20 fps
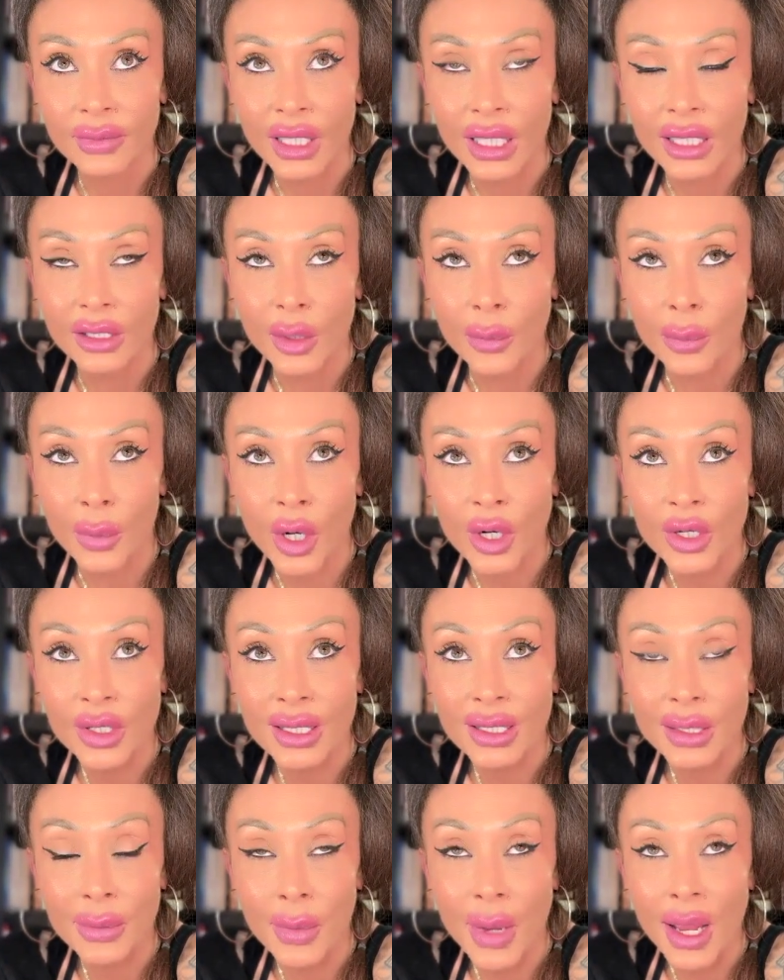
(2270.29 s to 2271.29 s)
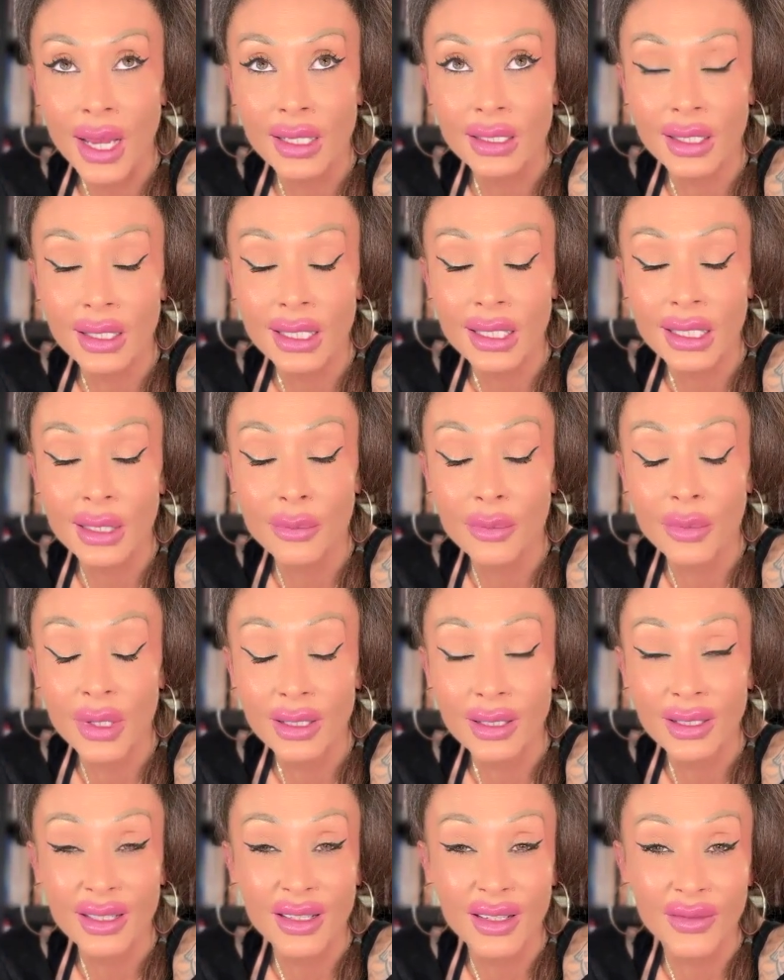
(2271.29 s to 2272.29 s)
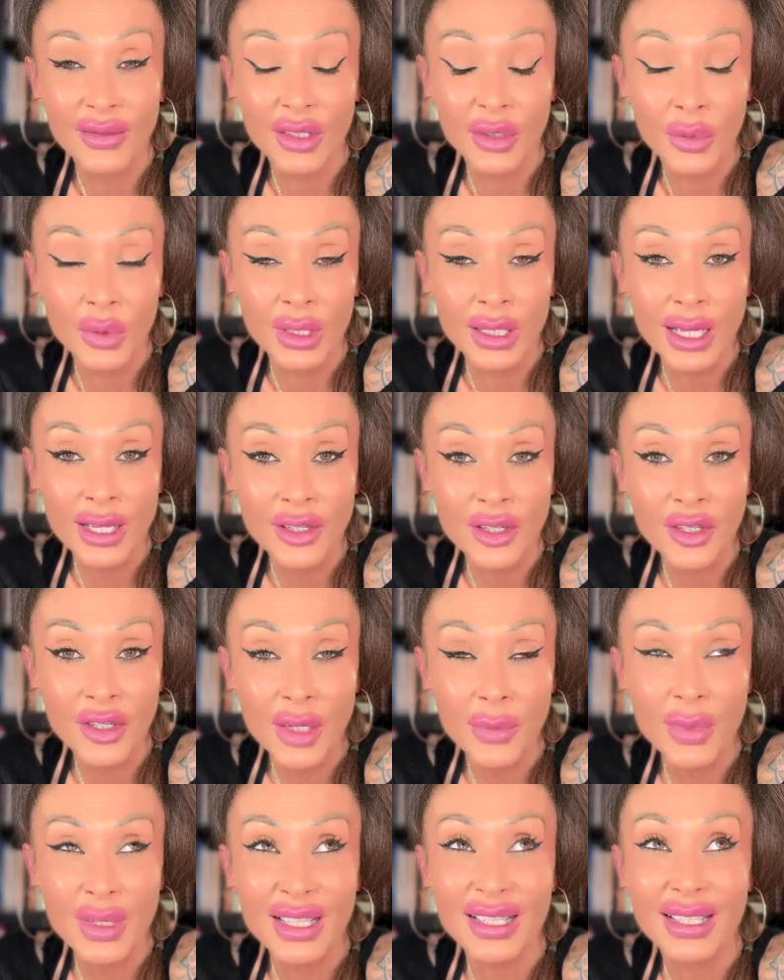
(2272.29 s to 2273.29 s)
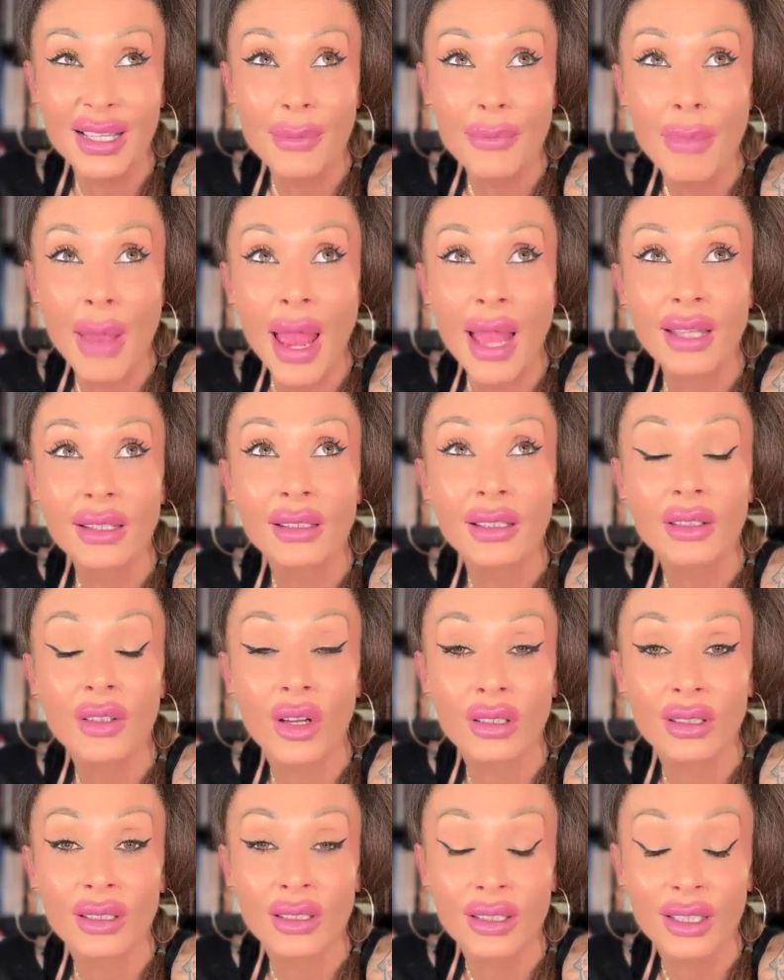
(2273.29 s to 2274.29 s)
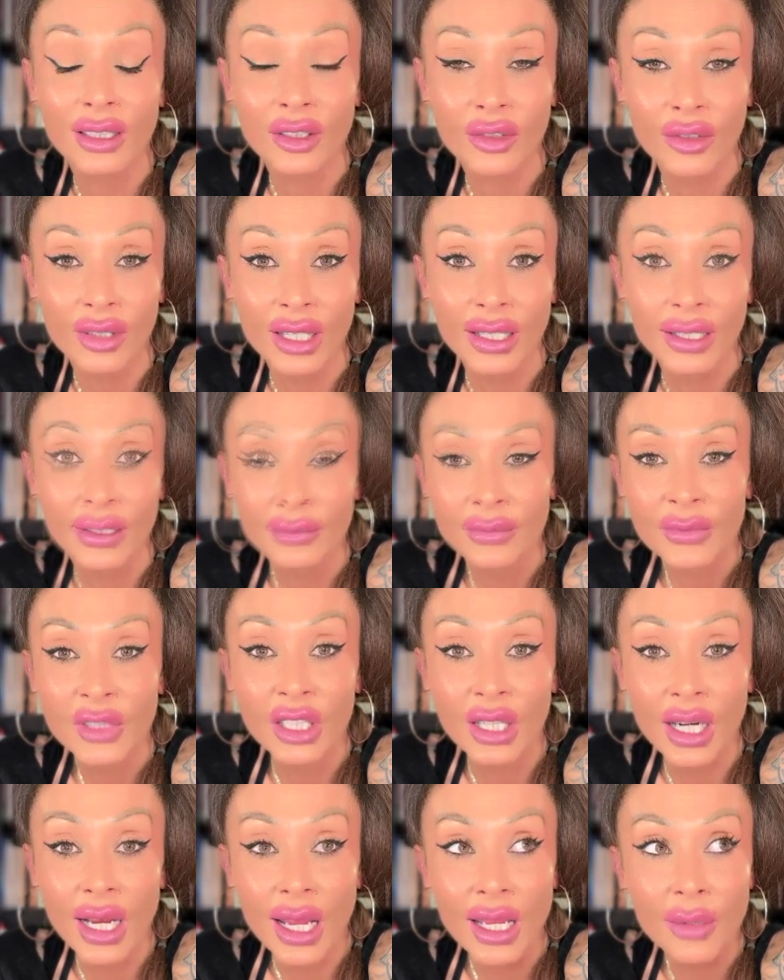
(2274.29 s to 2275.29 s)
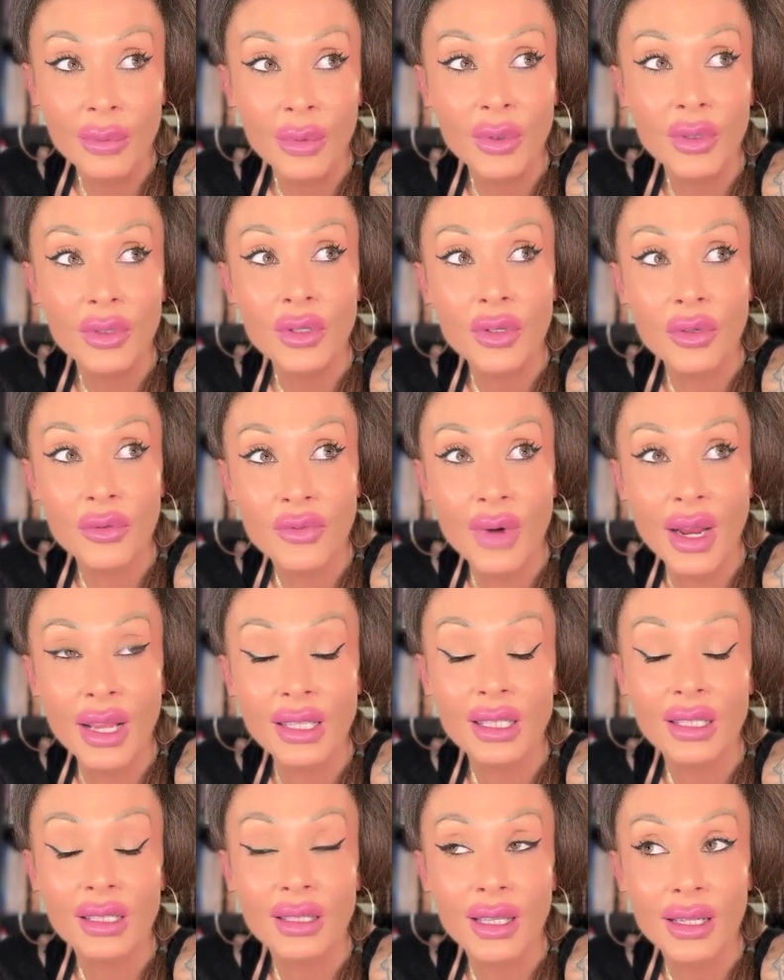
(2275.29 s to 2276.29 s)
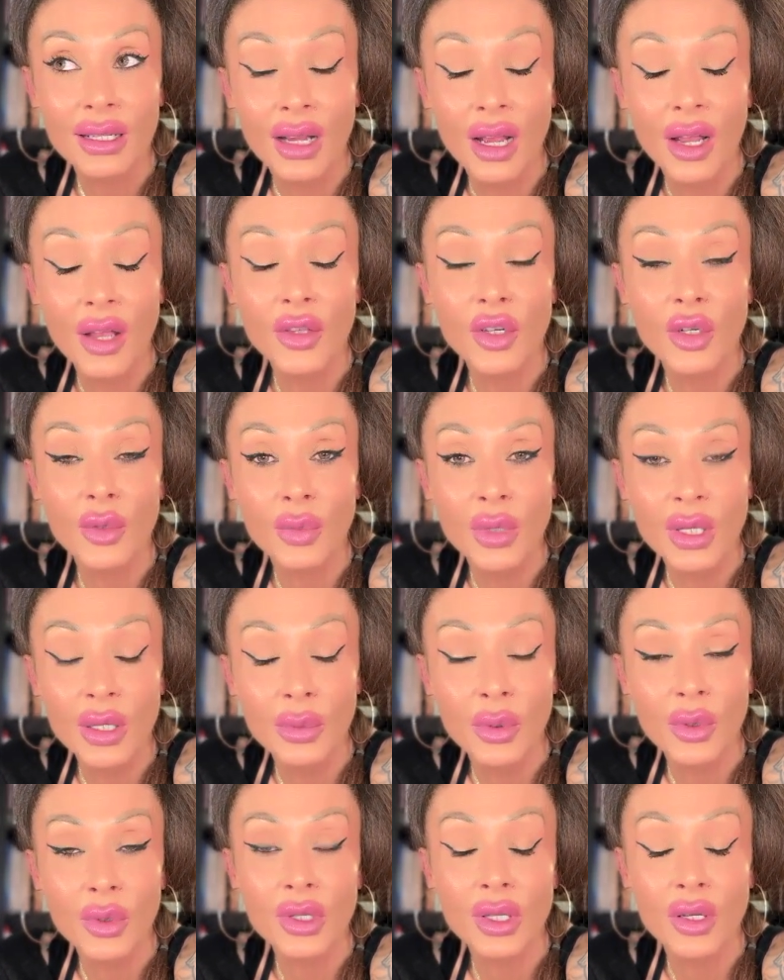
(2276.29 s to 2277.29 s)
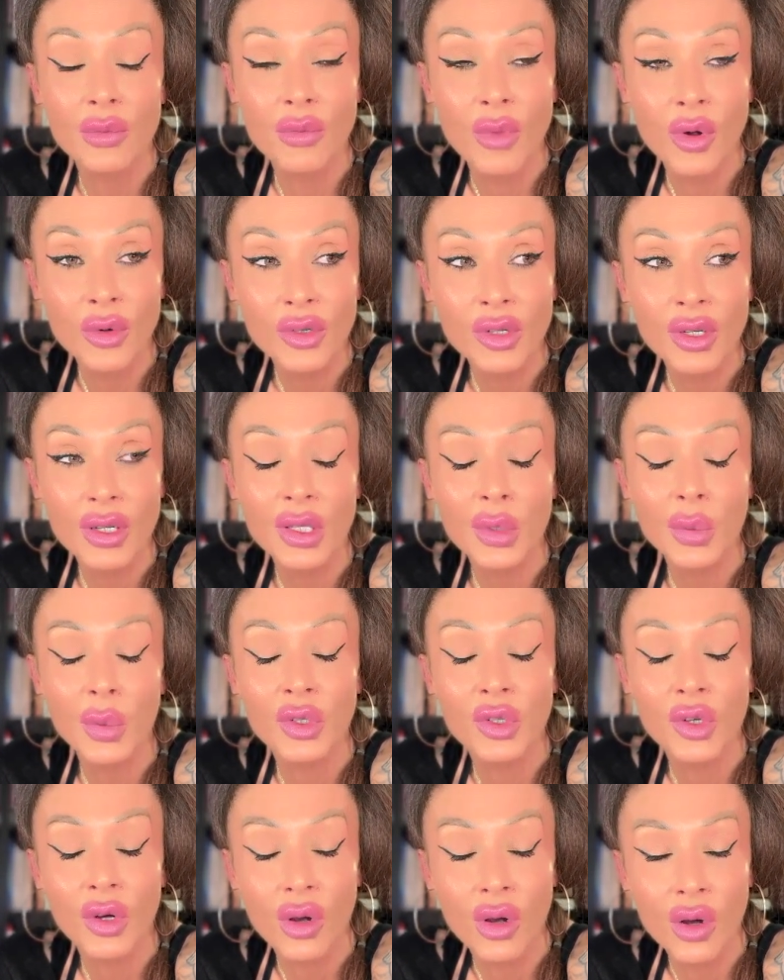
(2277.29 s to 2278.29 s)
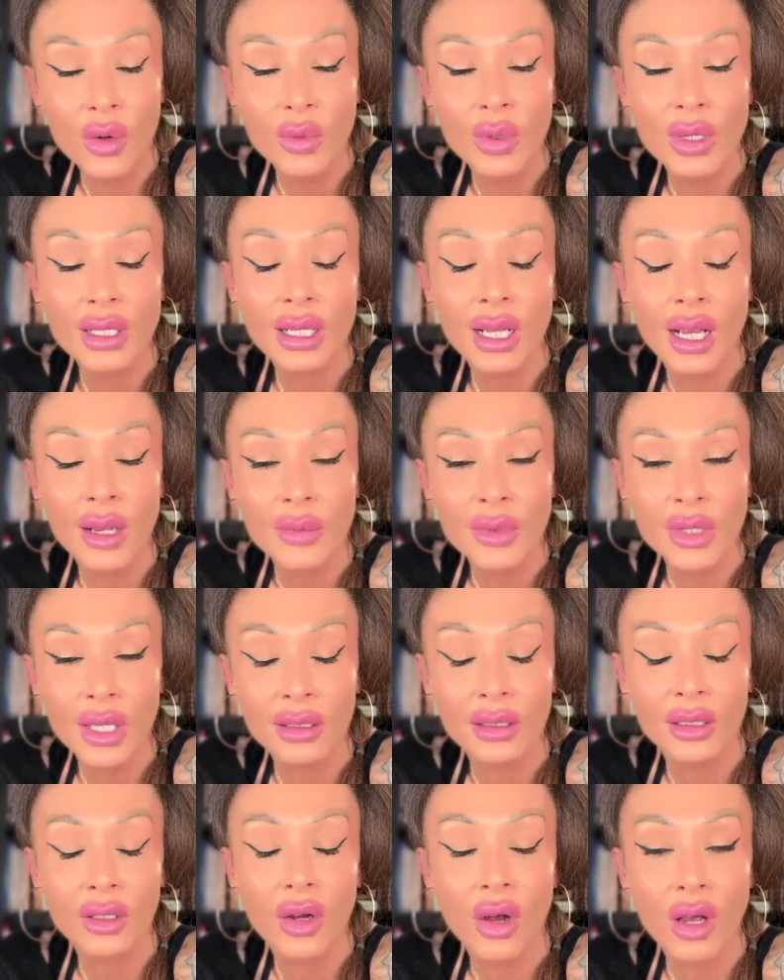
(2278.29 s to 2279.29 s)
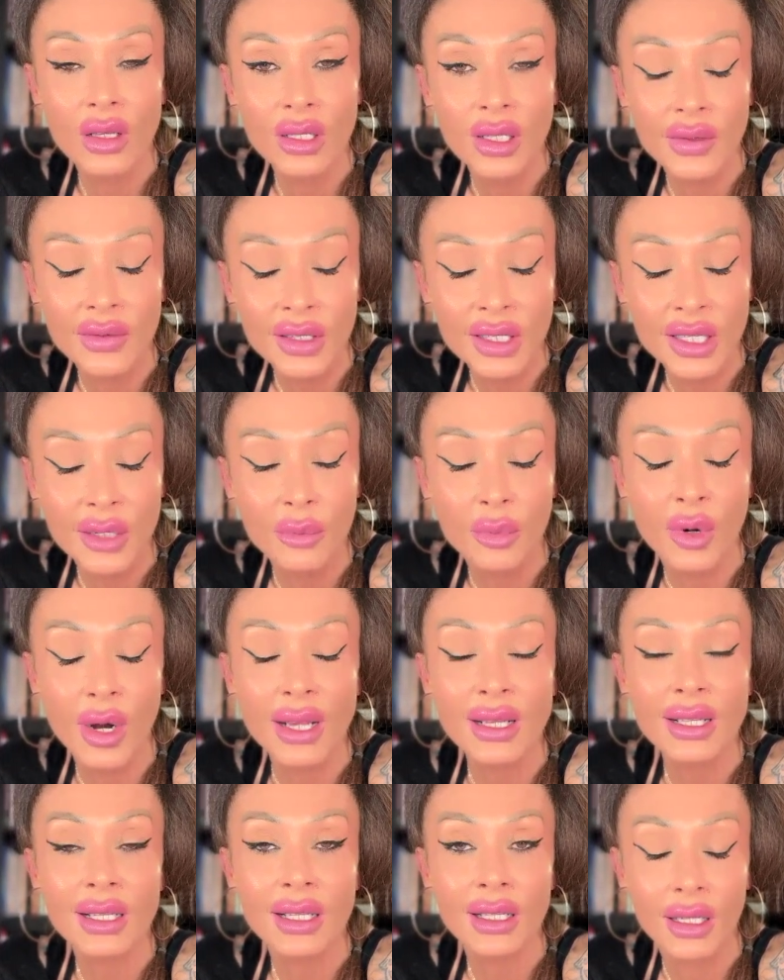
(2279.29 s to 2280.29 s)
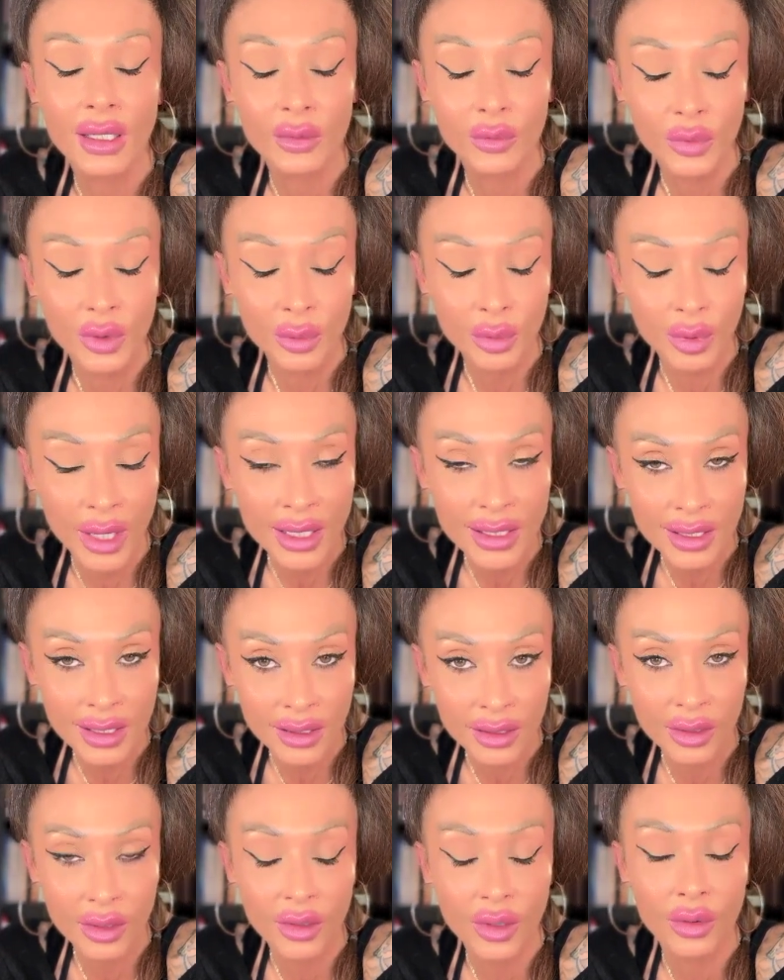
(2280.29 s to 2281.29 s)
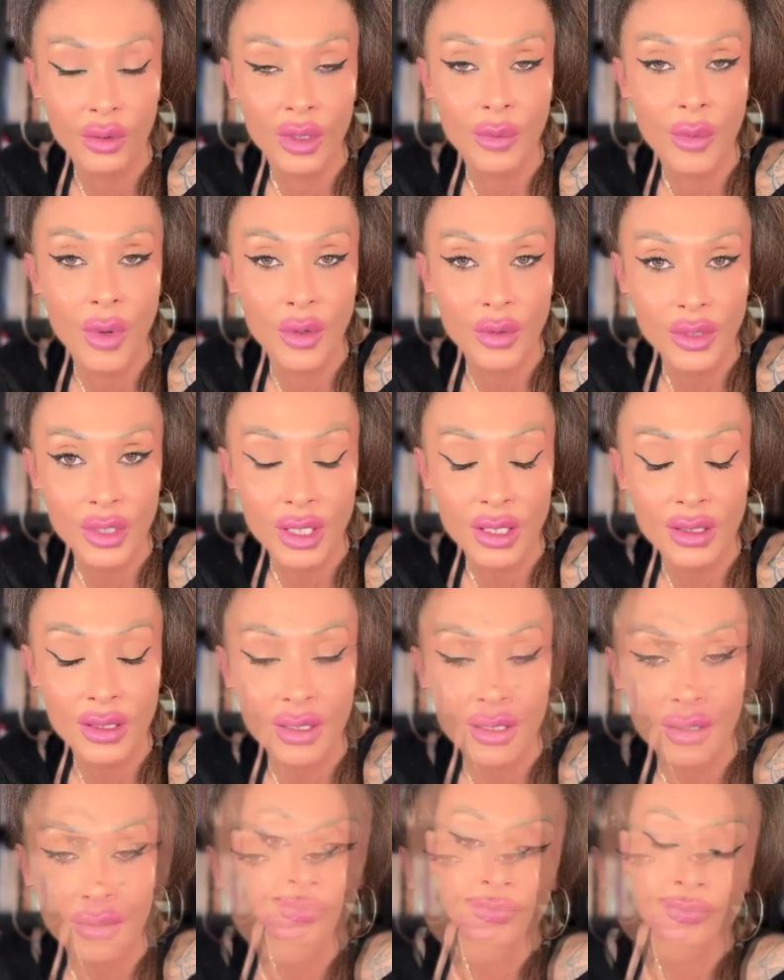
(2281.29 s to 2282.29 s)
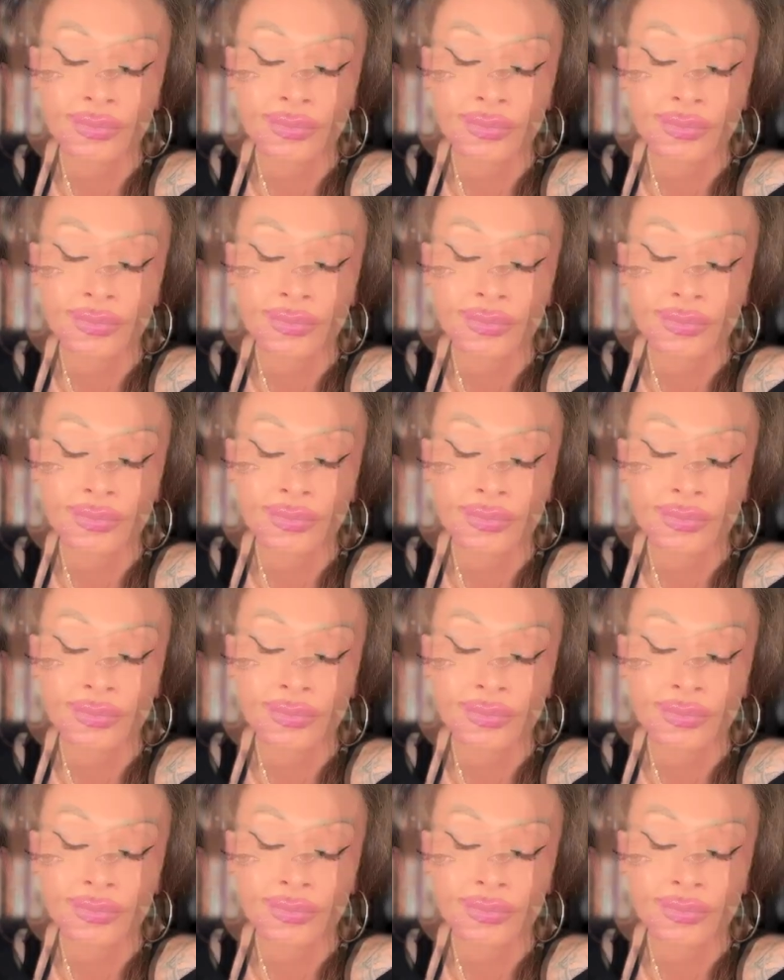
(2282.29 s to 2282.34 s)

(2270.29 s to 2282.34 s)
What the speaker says: In the person's mind, the stability of the relationship is dependent on the degree they're able to regulate other people's emotions, which always comes at the cost of suppressing and repressing their own emotions